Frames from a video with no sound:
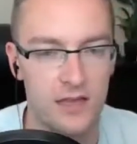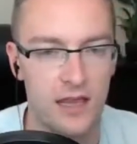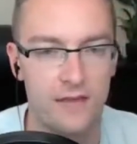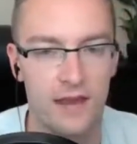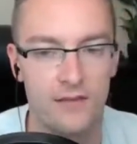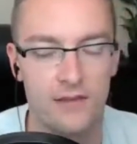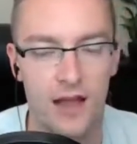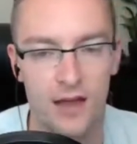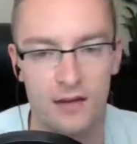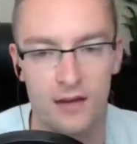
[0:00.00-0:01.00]
And then I've
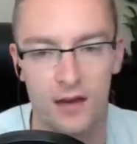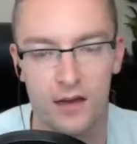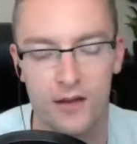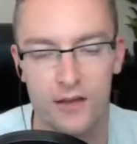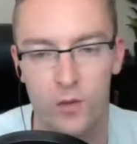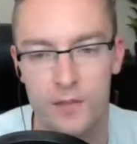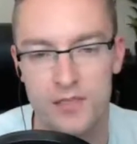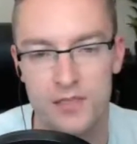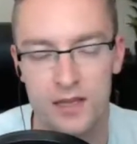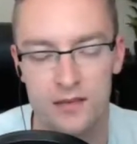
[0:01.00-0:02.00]
got another
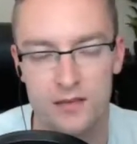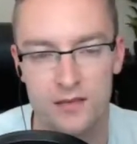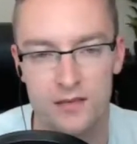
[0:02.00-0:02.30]
website,